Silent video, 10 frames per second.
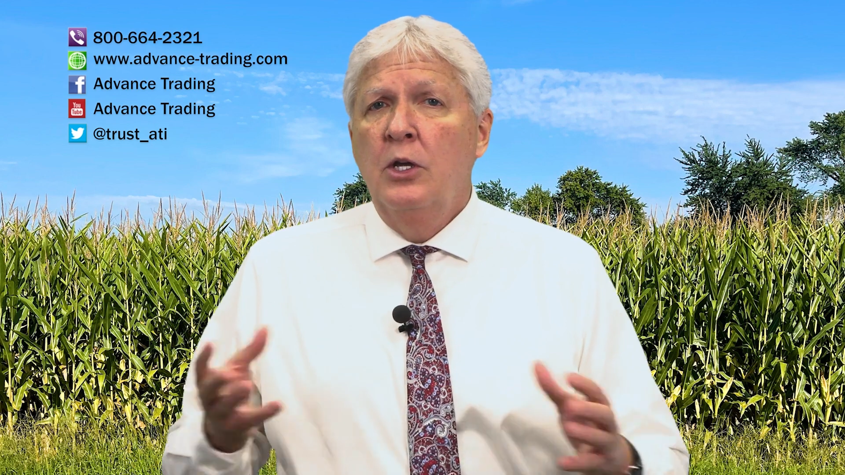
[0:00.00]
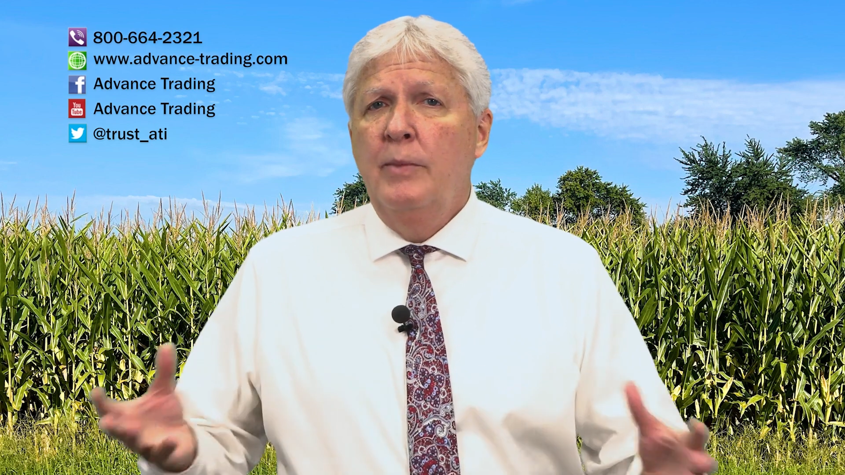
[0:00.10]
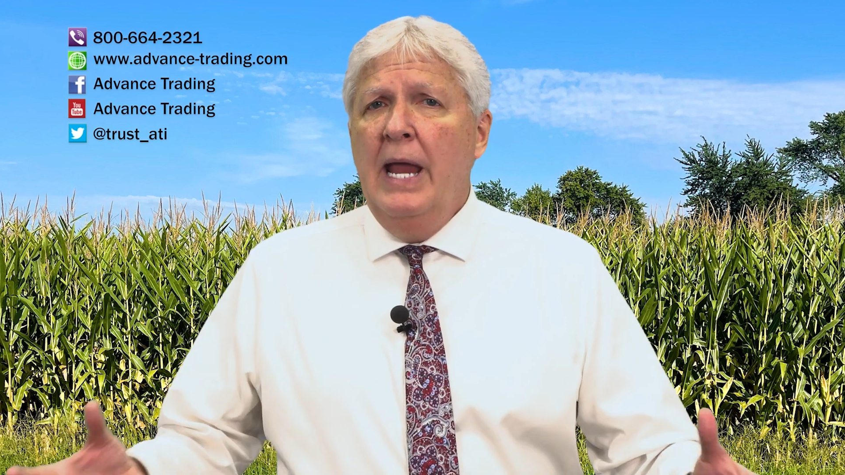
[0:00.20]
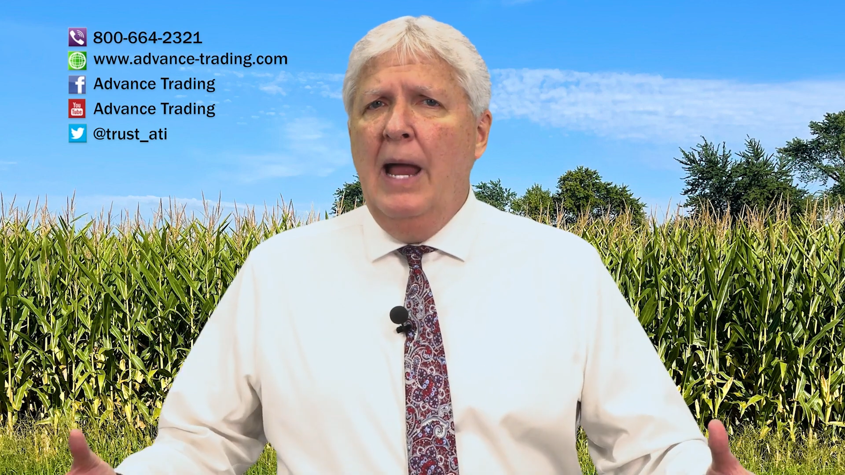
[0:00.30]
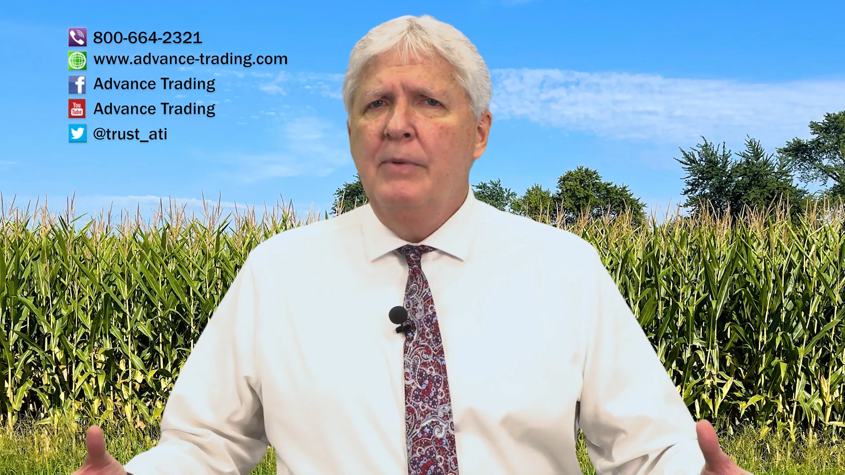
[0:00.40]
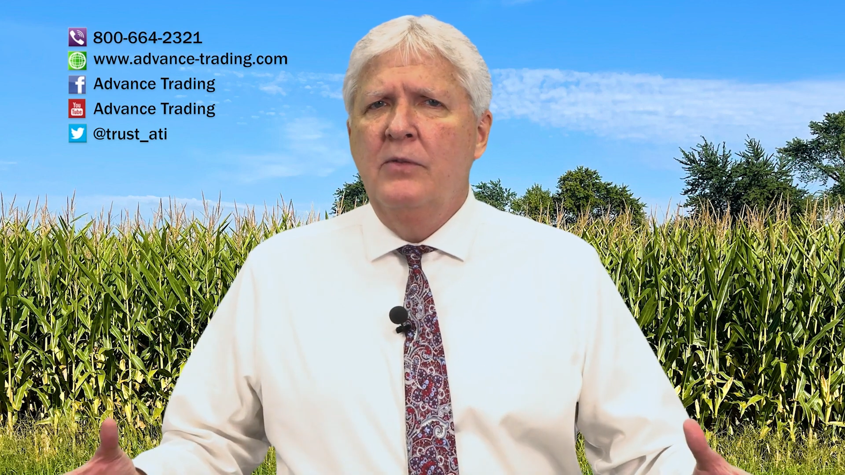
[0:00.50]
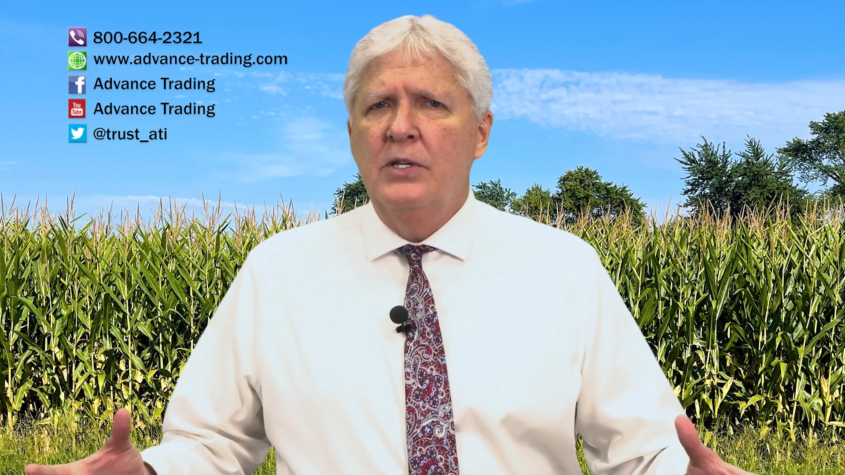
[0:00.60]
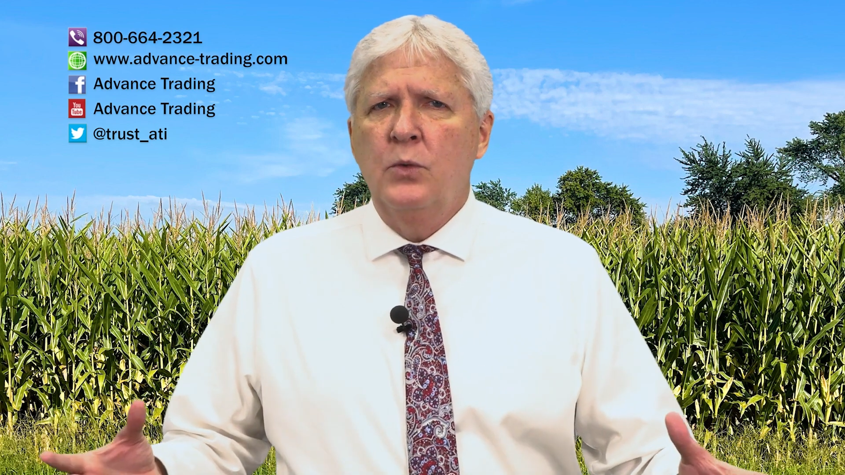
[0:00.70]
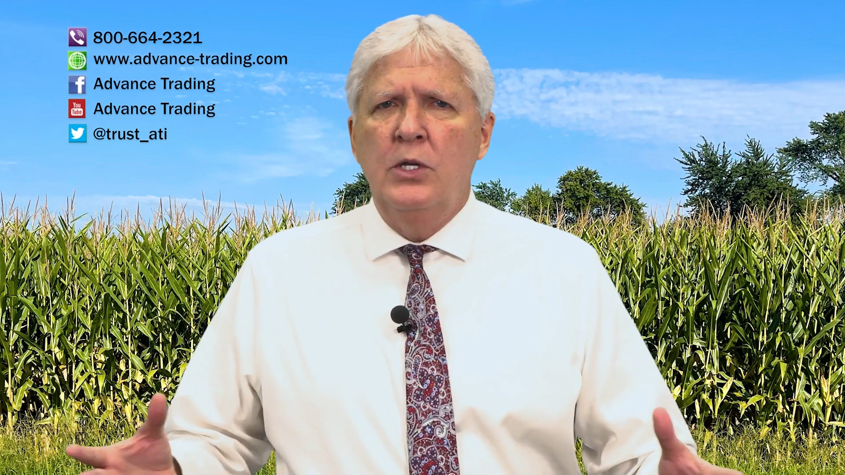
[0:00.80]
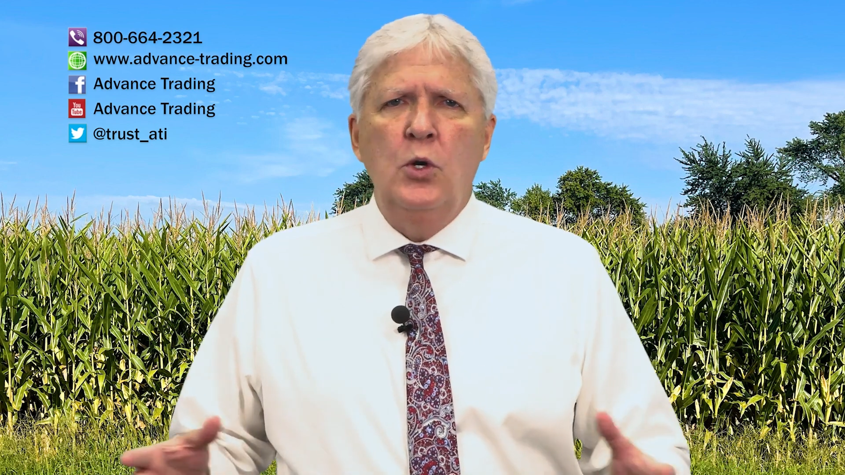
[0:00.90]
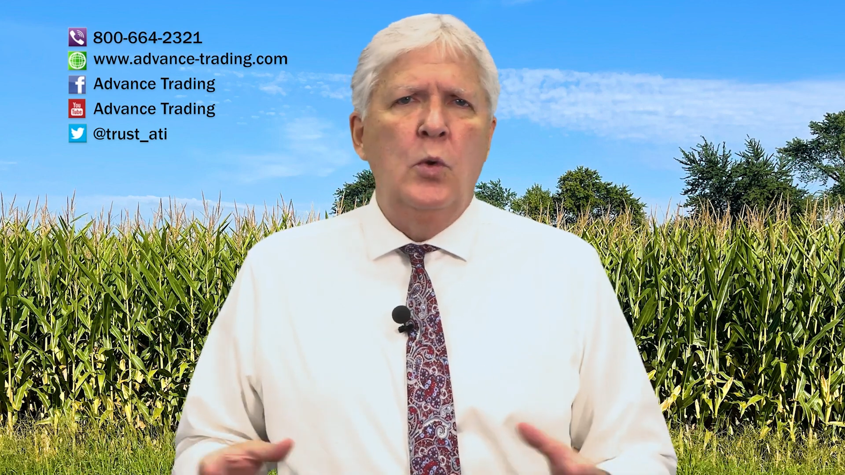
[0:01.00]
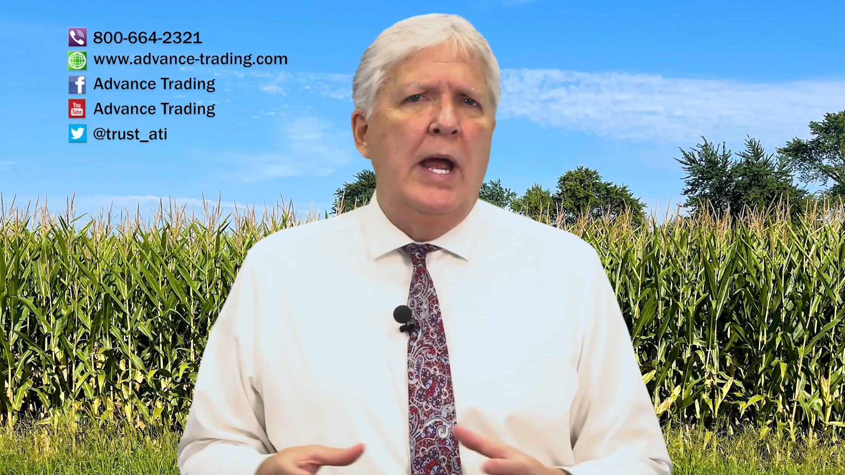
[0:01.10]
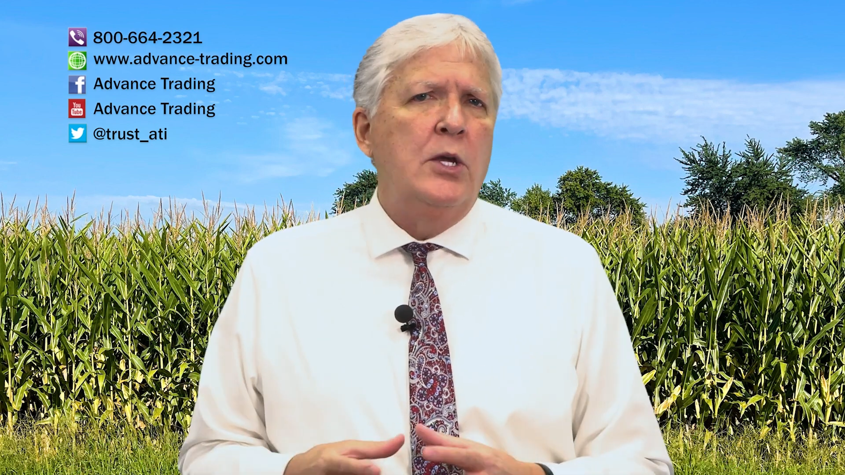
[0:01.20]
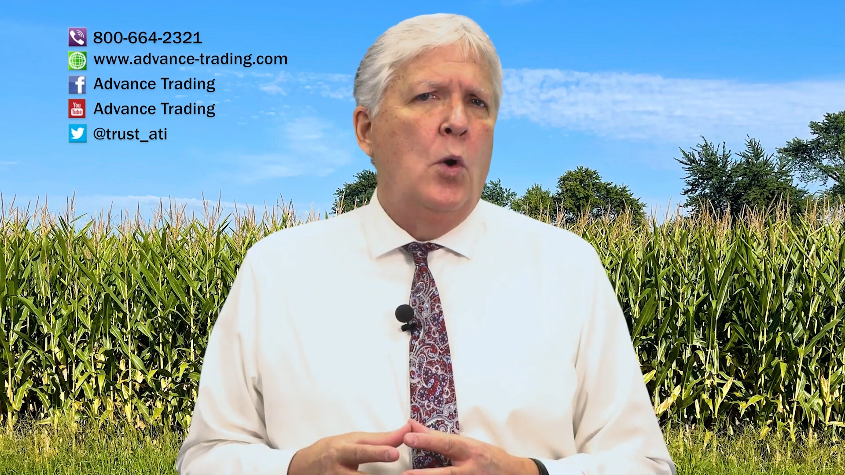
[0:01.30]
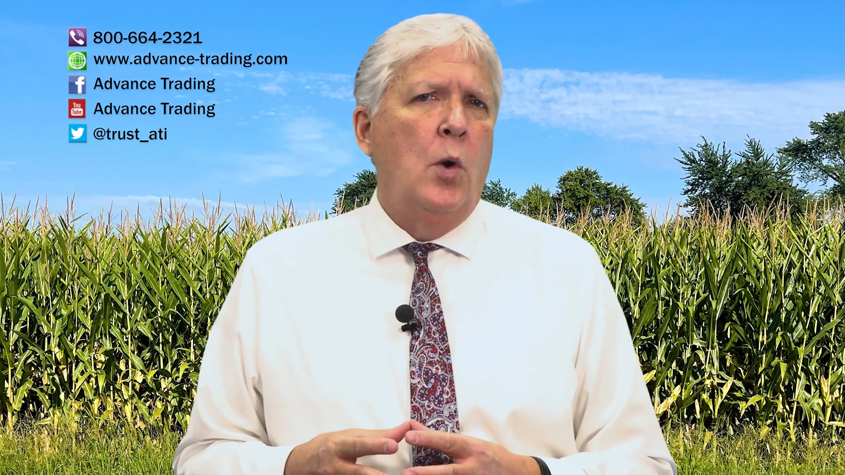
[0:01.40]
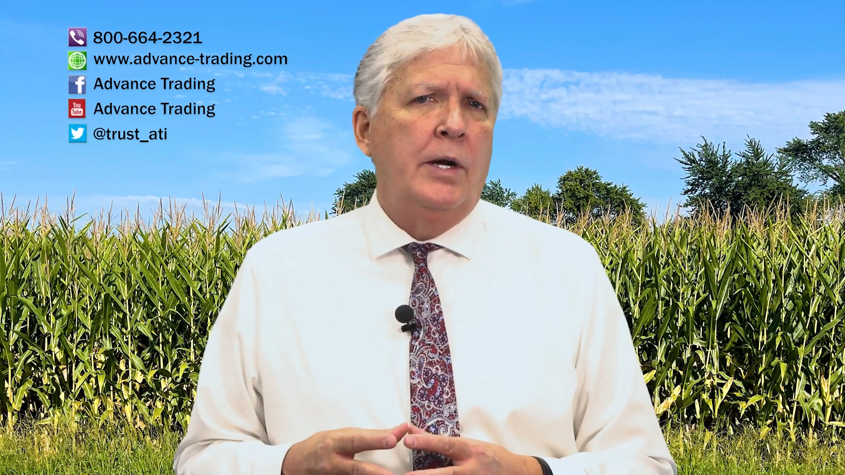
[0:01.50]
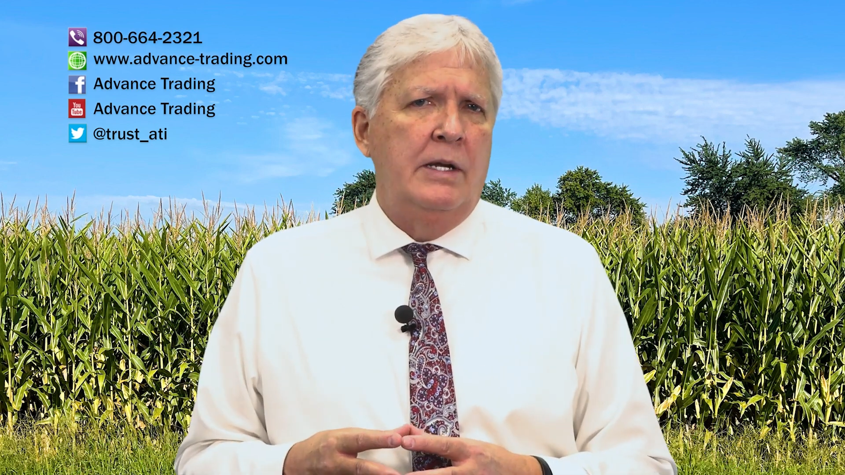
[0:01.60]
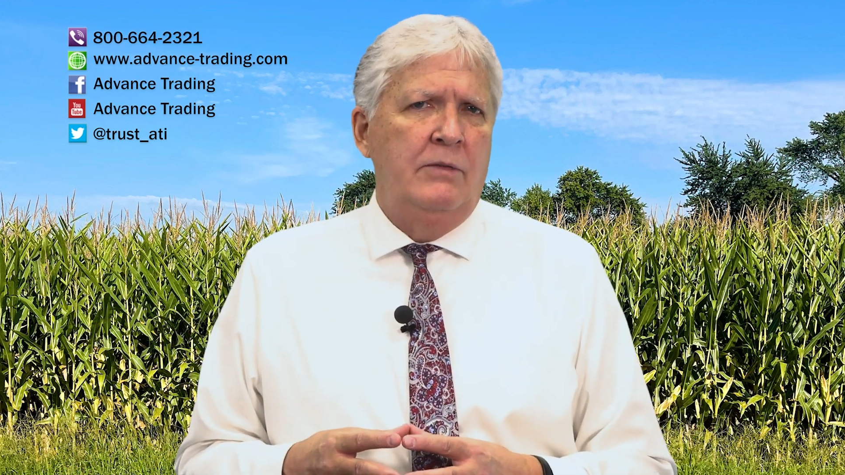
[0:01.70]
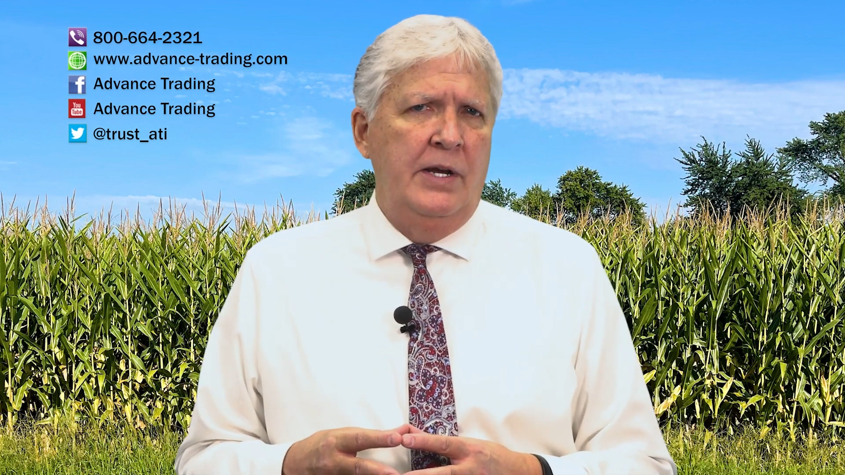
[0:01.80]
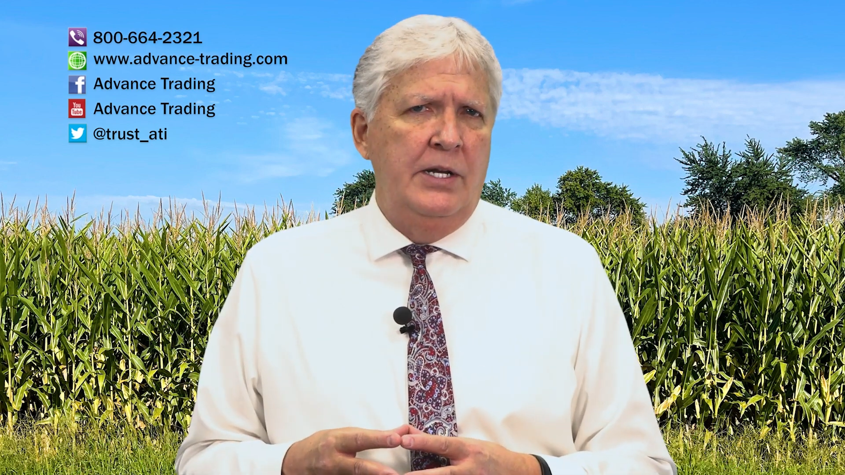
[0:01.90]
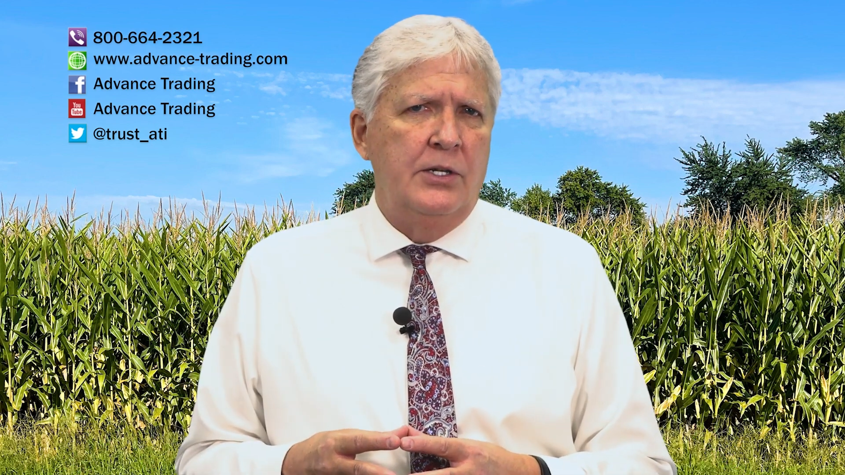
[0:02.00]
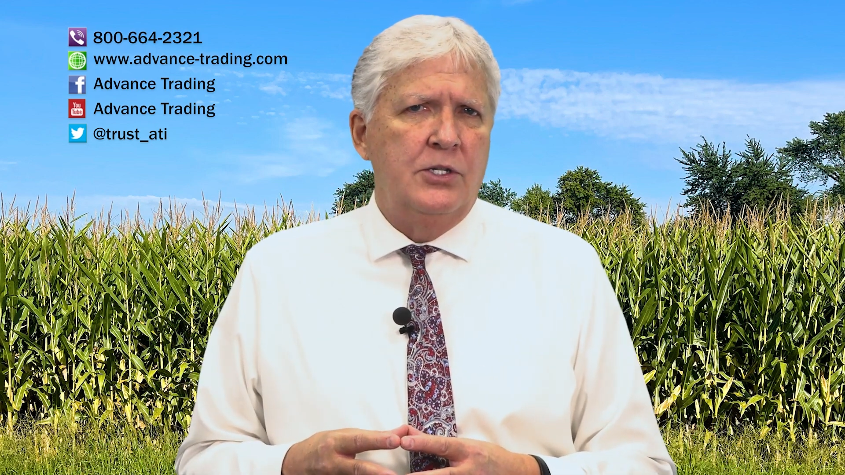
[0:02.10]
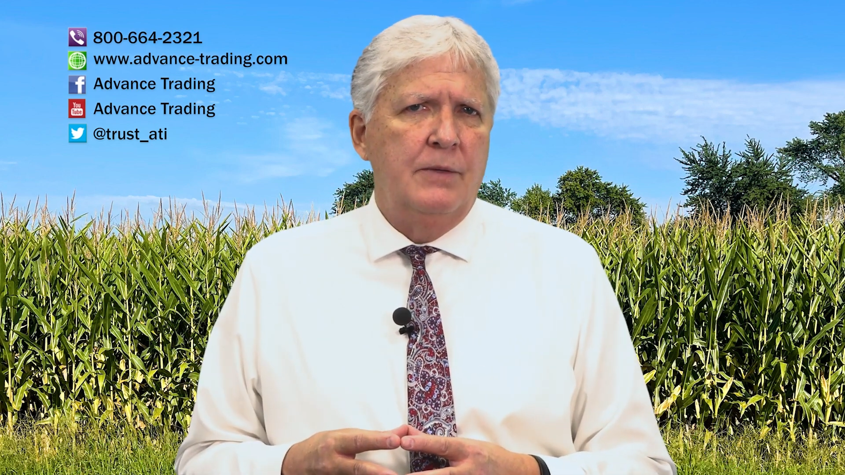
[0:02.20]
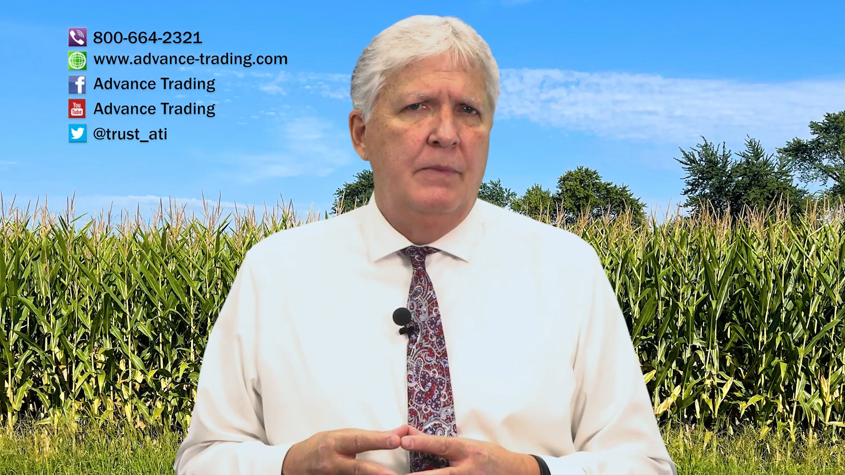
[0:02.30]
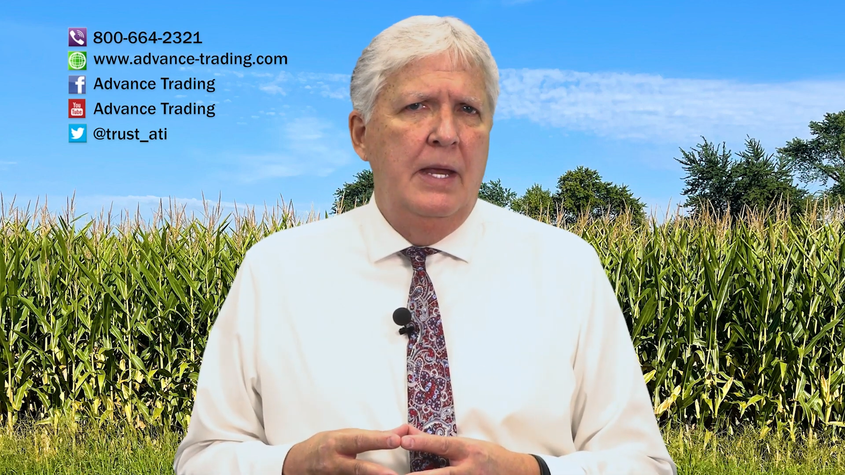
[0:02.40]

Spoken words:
who'll be happy to visit with you at your convenience.